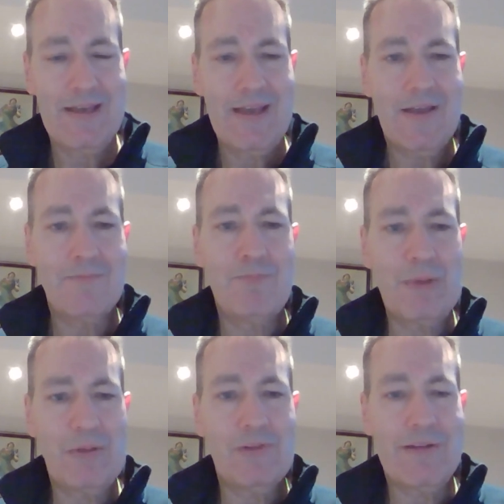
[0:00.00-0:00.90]
and
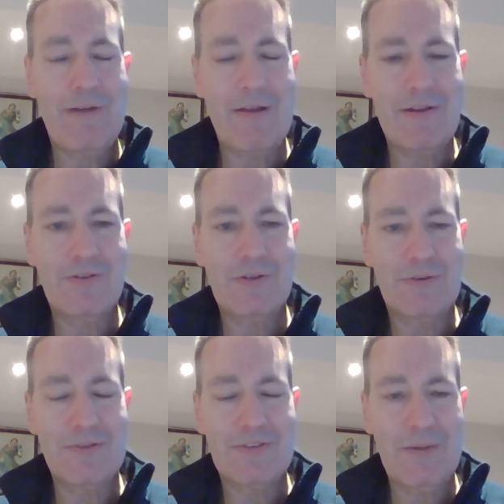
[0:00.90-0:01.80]
built their own
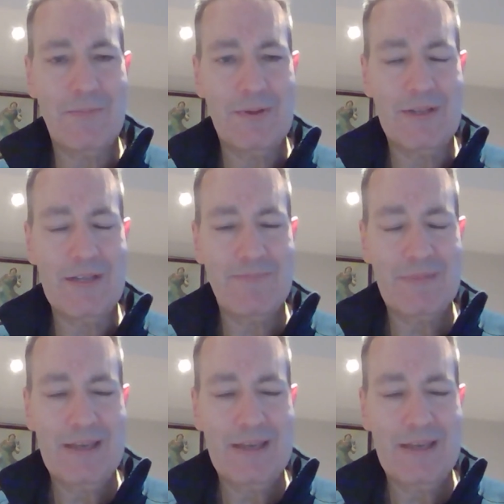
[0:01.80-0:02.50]
insurance company.